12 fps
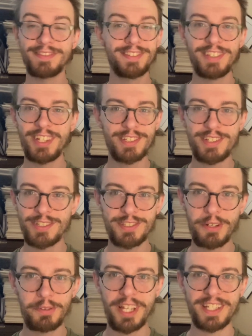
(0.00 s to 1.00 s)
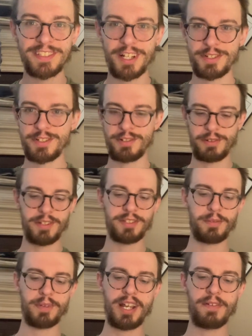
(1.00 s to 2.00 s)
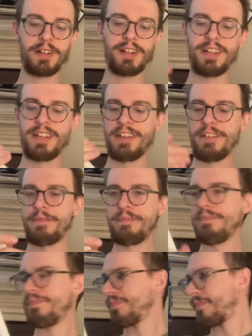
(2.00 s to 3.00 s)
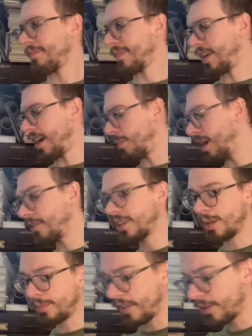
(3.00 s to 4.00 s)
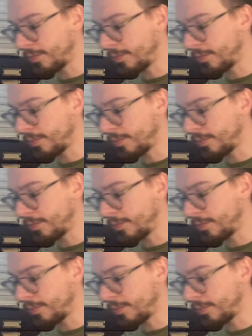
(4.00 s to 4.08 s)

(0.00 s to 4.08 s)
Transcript: There's no like suction noise or whatever. I have a couple other